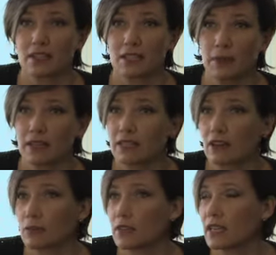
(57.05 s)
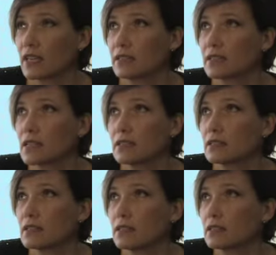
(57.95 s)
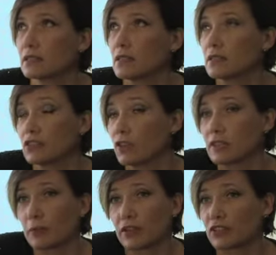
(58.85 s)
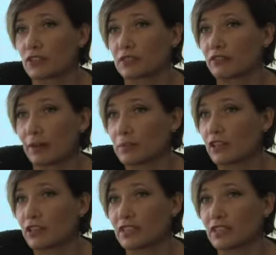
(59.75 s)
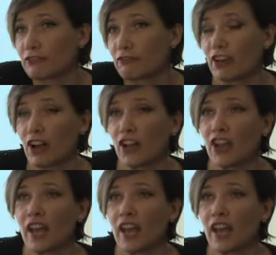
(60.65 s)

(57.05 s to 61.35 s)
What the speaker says: spending time with kids is a stress buster. It's fabulous, it's fun,